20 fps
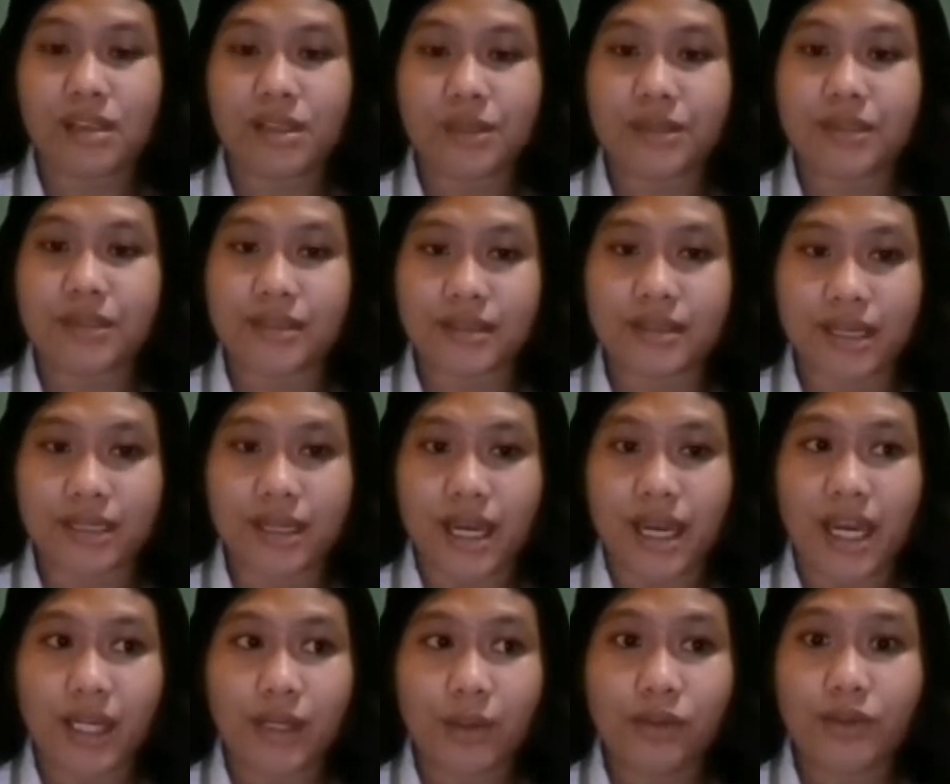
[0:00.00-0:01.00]
So that's it.
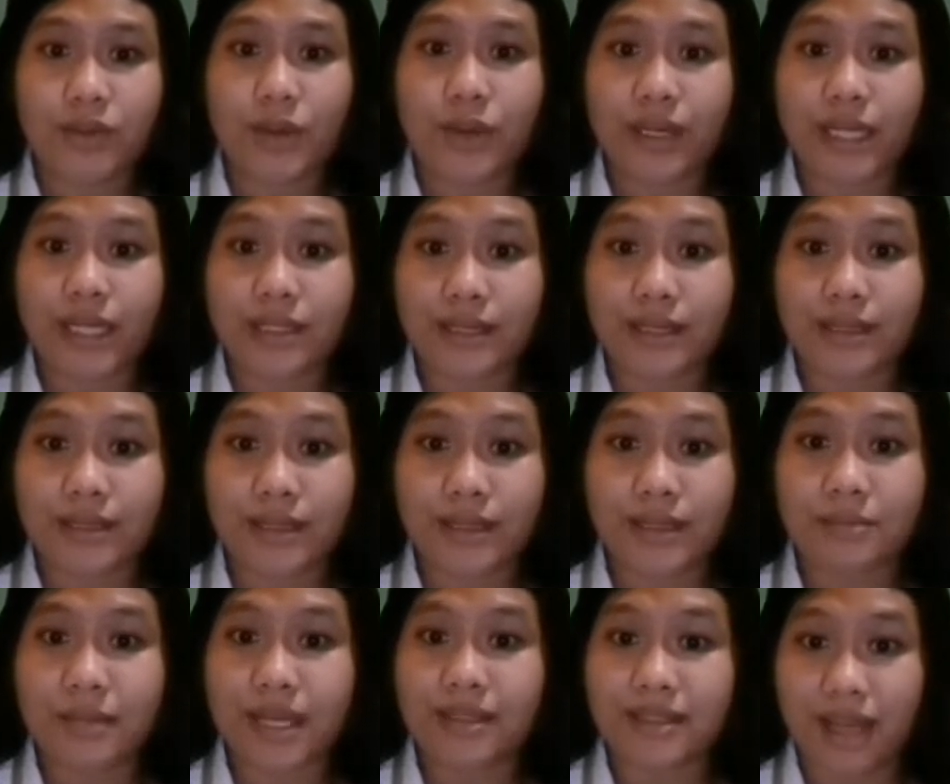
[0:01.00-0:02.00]
And also it does
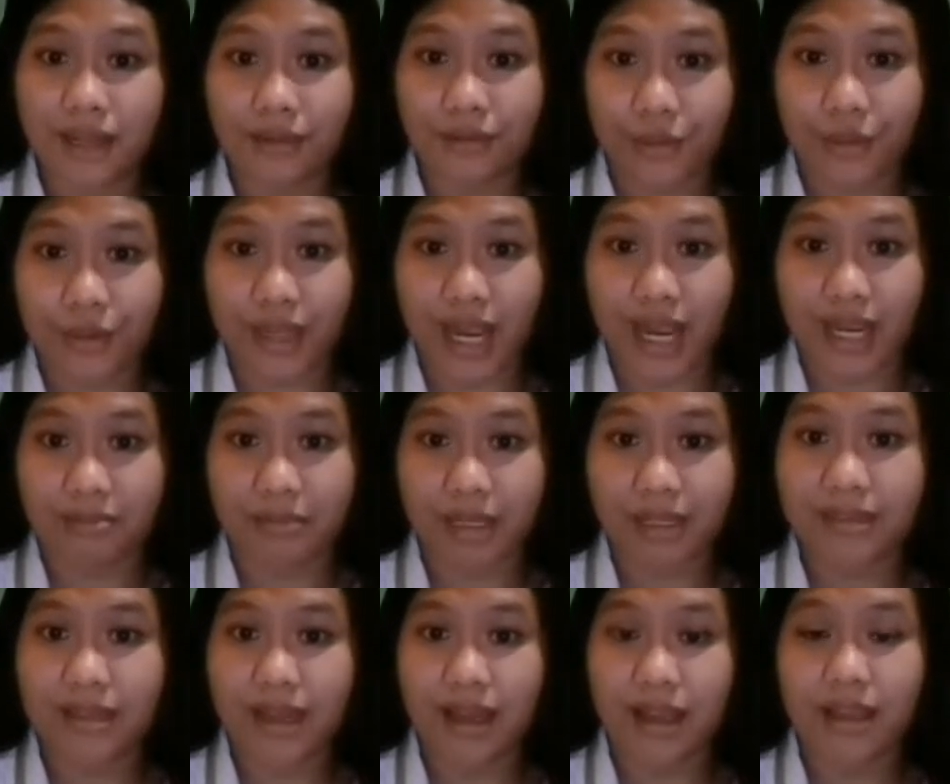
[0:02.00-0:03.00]
mental for that,
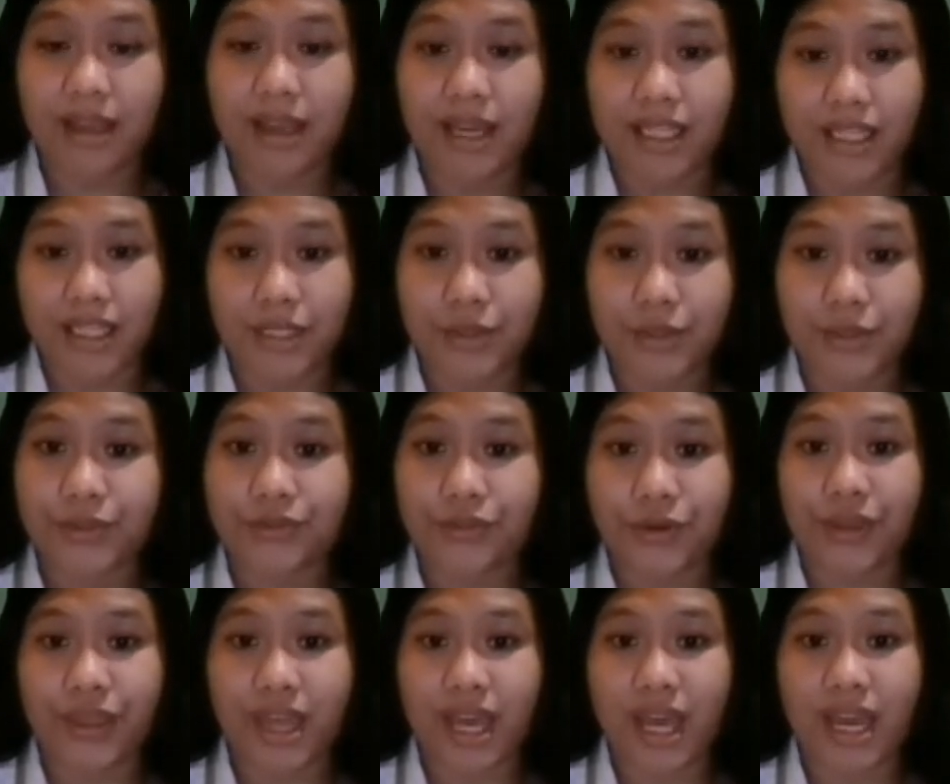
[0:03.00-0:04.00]
mental issues
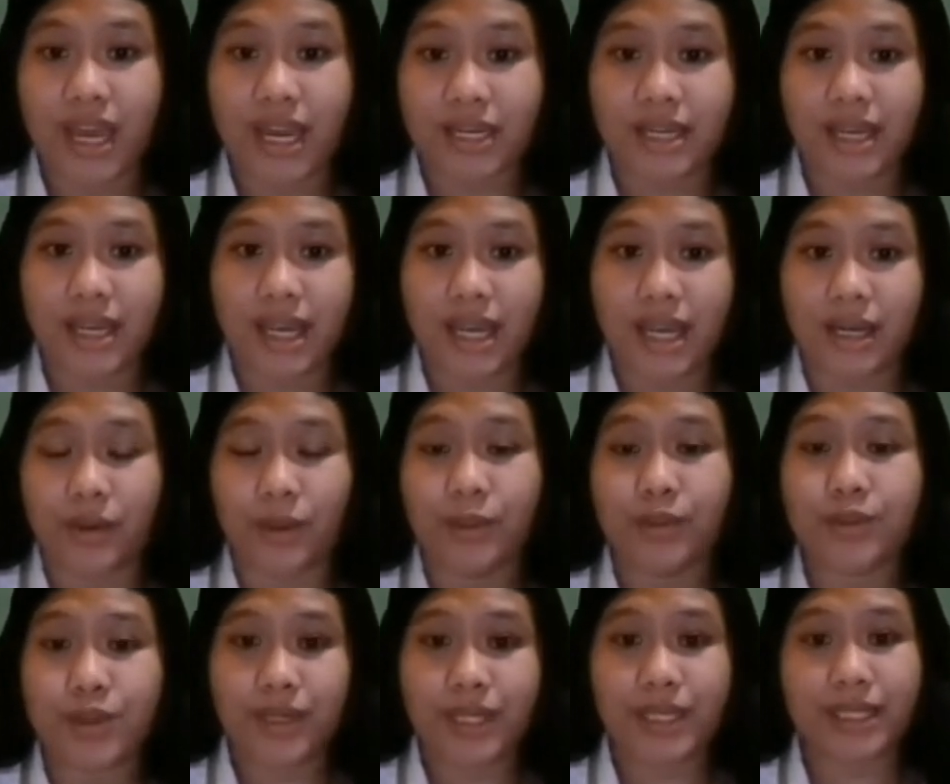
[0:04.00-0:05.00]
for that, and
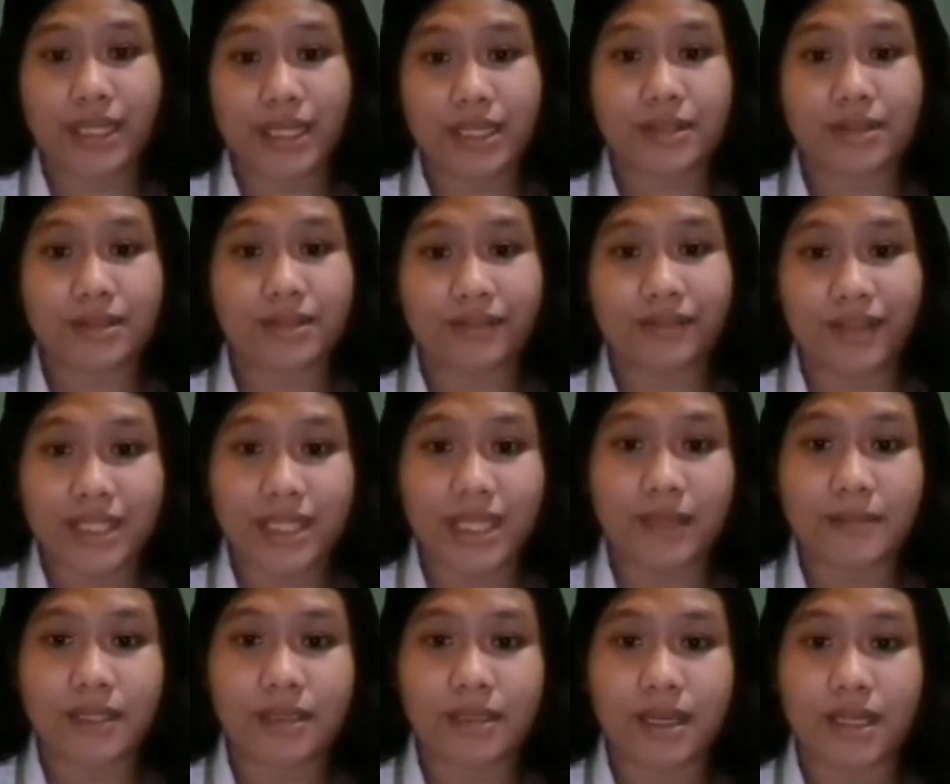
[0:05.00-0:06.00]
also it leads to the
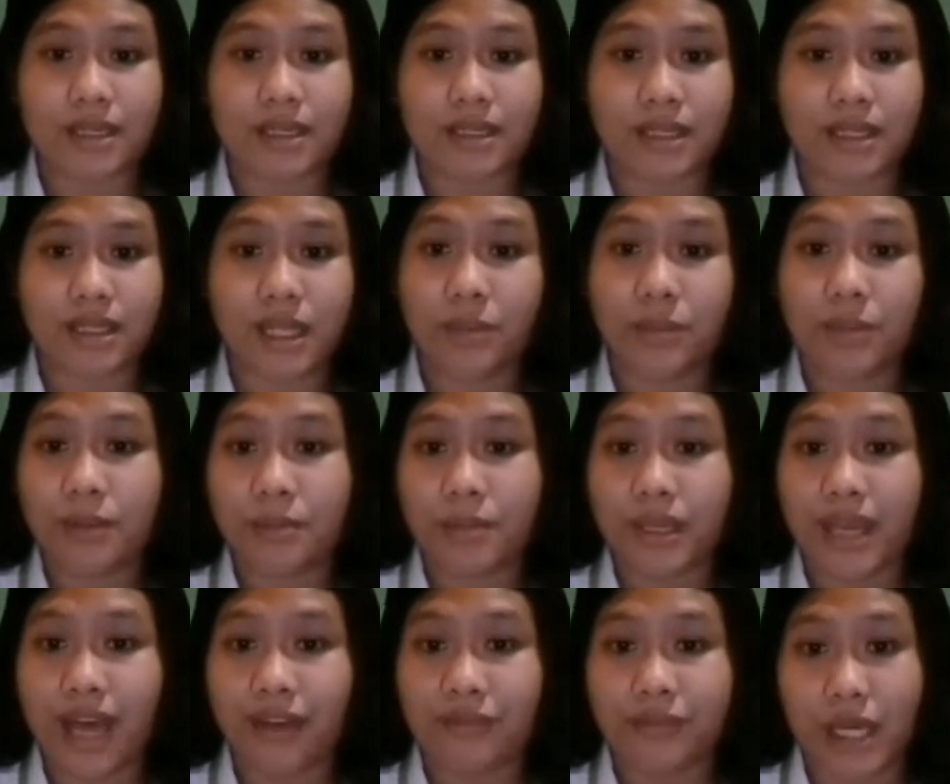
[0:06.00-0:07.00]
victims that they will
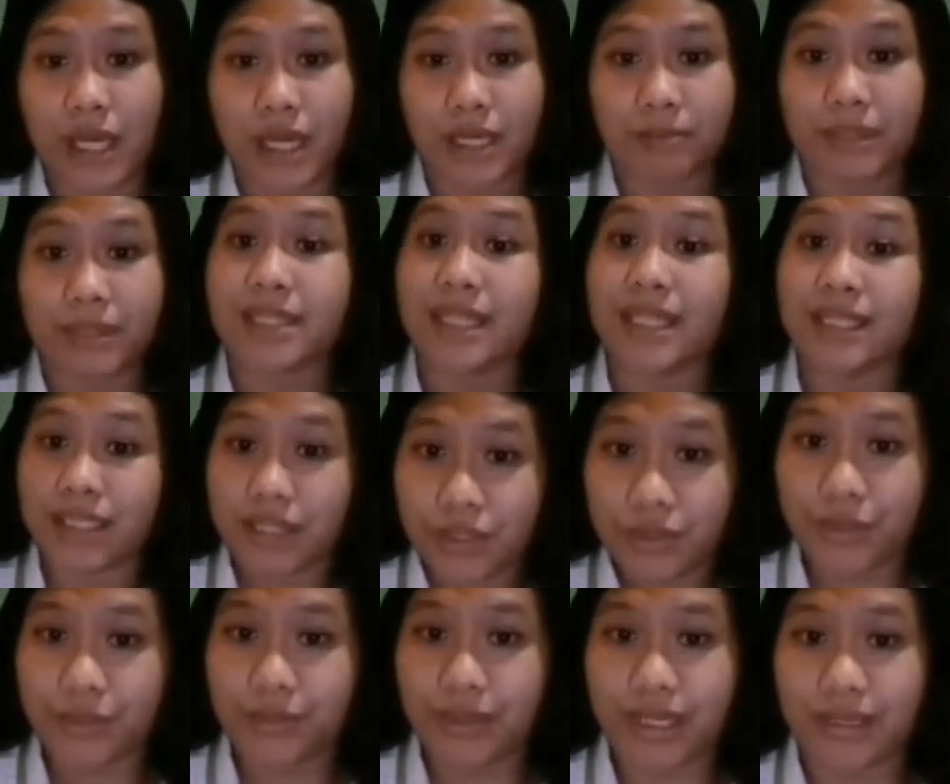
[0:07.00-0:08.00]
be having uh, mental
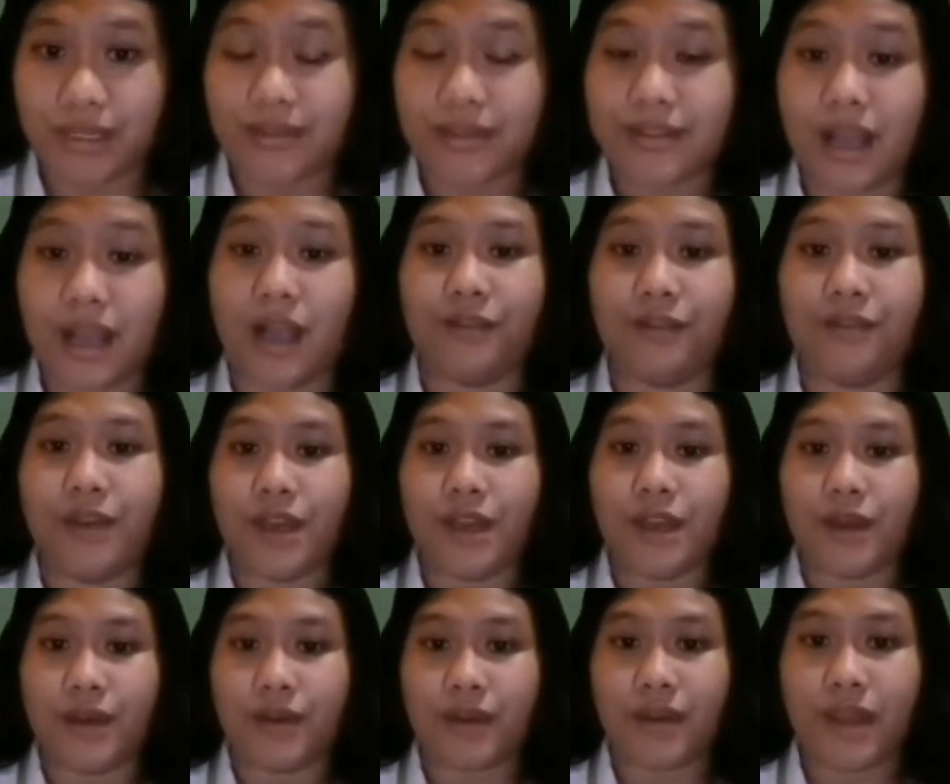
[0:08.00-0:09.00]
issues within themselves.
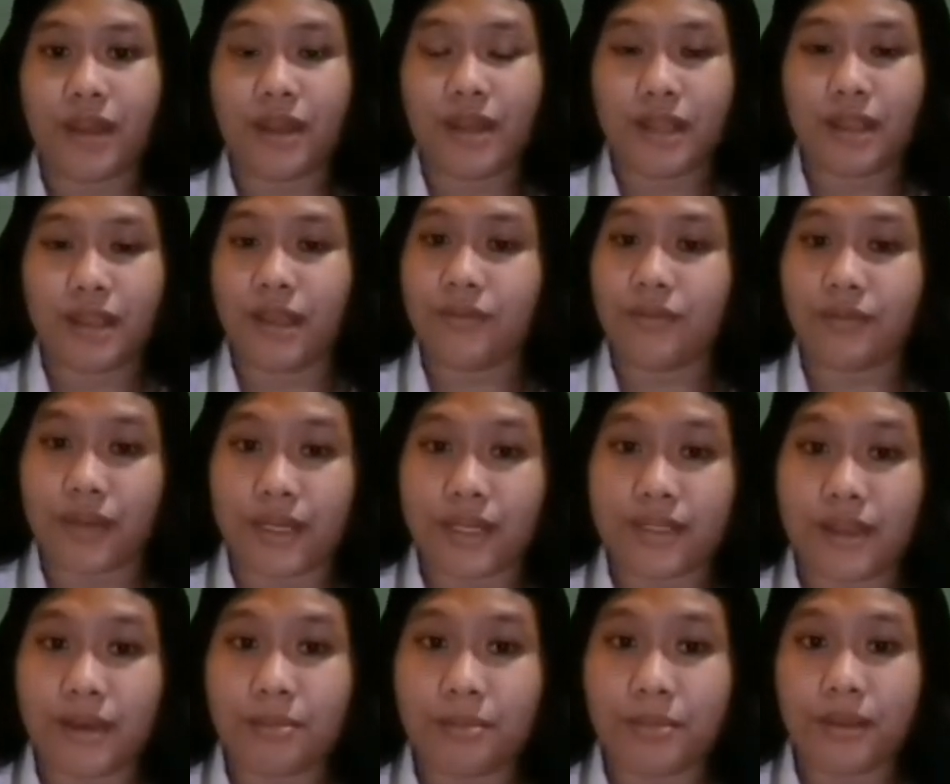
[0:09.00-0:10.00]
Okay, like for
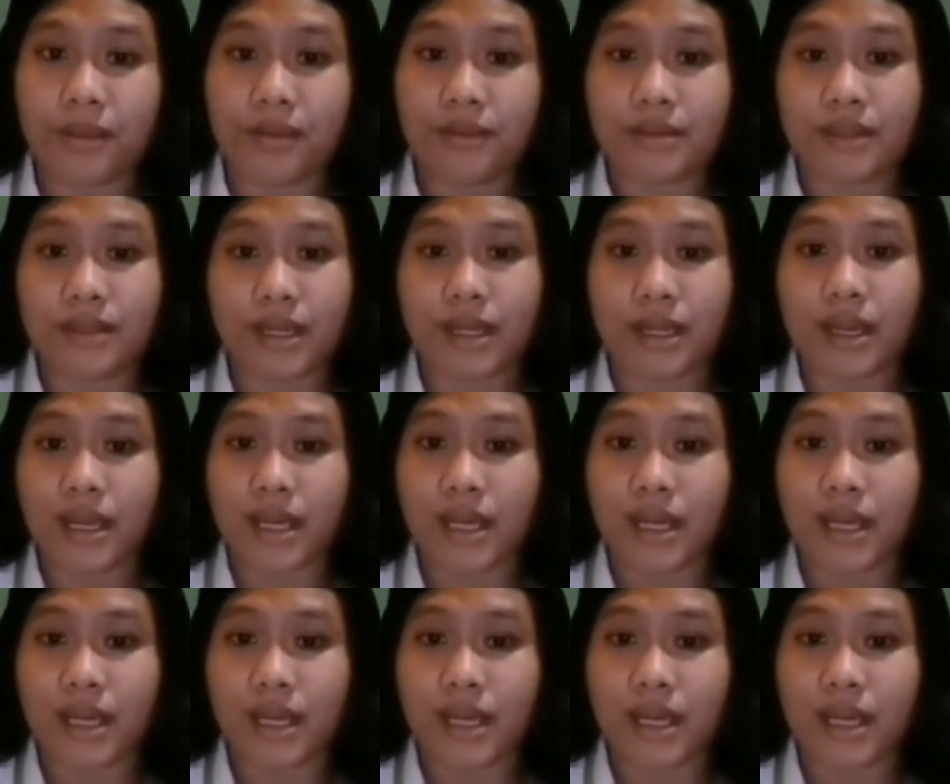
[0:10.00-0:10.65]
examples that